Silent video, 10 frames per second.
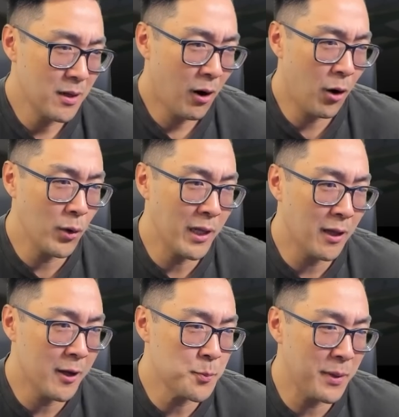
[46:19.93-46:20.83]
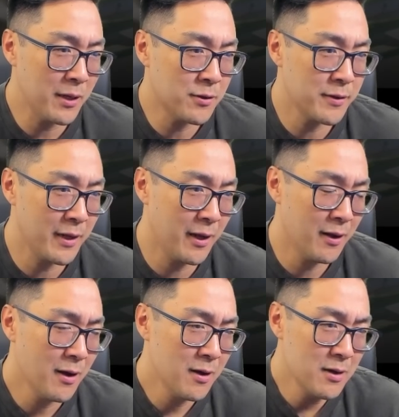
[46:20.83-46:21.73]
Our only loss being to the
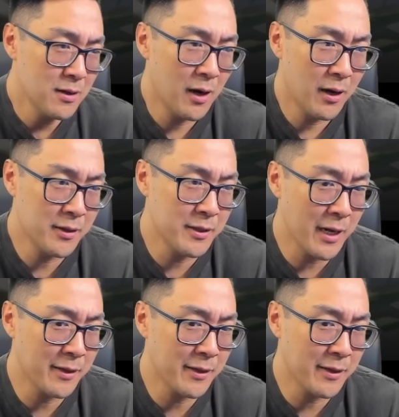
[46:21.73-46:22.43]
deck